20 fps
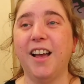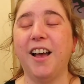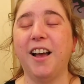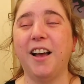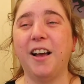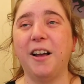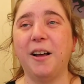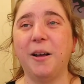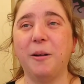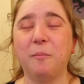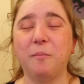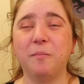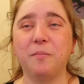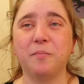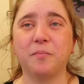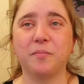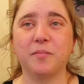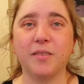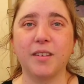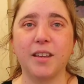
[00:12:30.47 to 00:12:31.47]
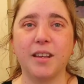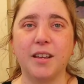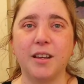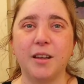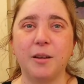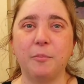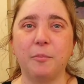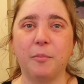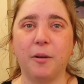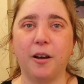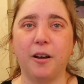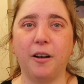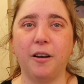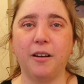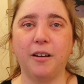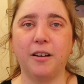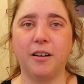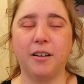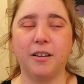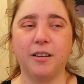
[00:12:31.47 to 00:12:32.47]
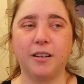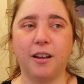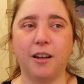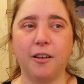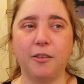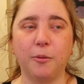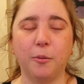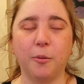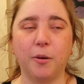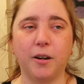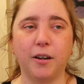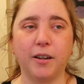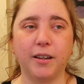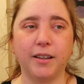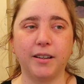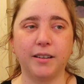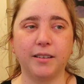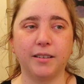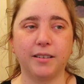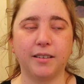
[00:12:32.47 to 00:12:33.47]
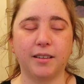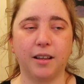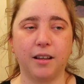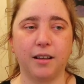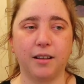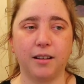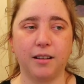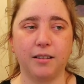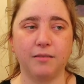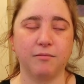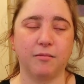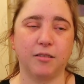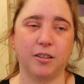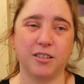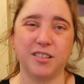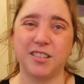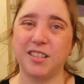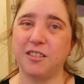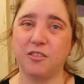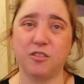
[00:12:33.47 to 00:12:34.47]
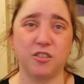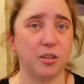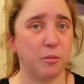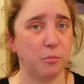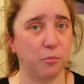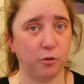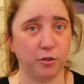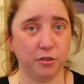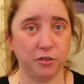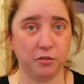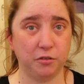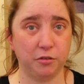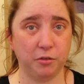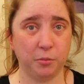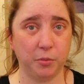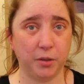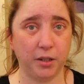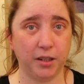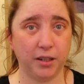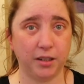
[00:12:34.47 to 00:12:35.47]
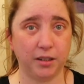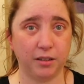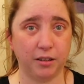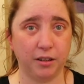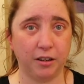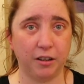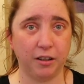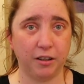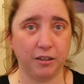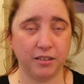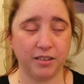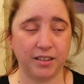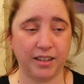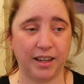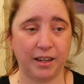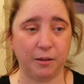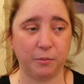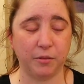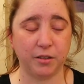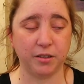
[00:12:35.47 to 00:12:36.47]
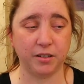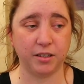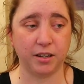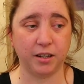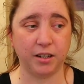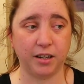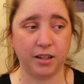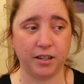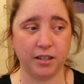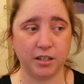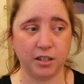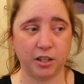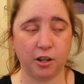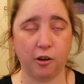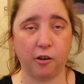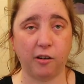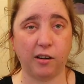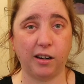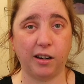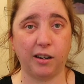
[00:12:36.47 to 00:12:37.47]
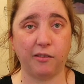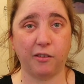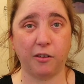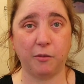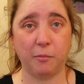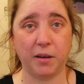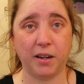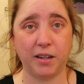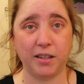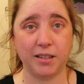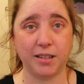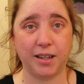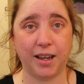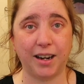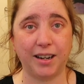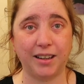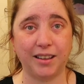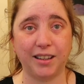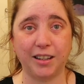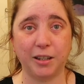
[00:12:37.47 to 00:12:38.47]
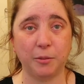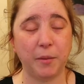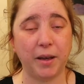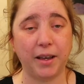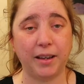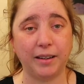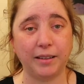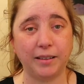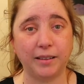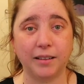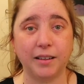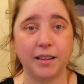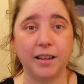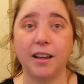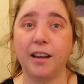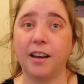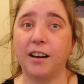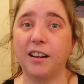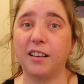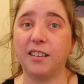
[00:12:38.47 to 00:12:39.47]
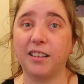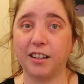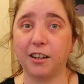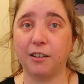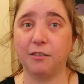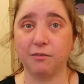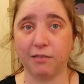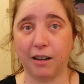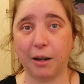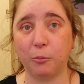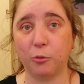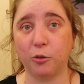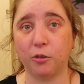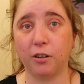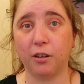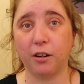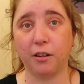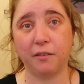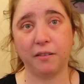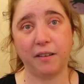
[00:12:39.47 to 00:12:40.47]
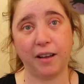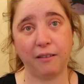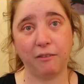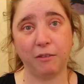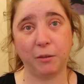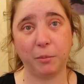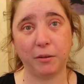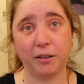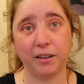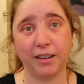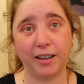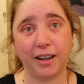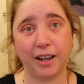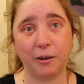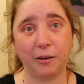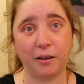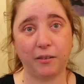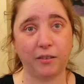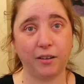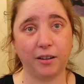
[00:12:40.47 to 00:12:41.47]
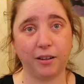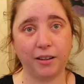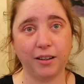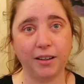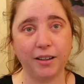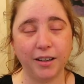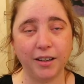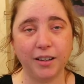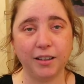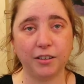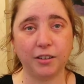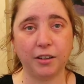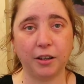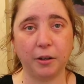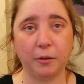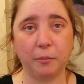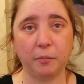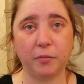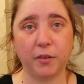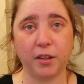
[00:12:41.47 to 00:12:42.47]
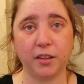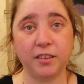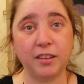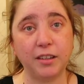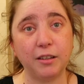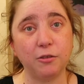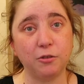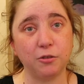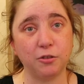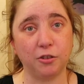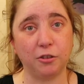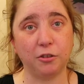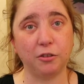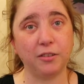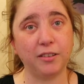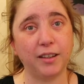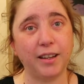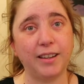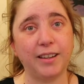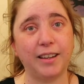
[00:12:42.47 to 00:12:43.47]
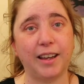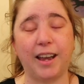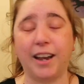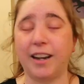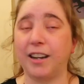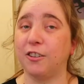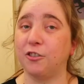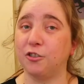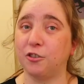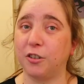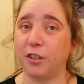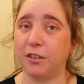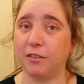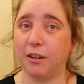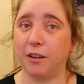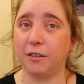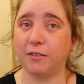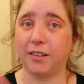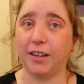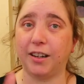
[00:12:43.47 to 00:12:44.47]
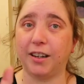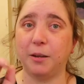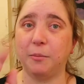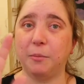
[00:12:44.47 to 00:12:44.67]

But otherwise, I'll see you at some point during the week. I'll see how my studying's going and if I've managed to get anything made. And I think I've rambled enough for everybody now, haven't I? So I'll see you all soon. Take care and enjoy crafting.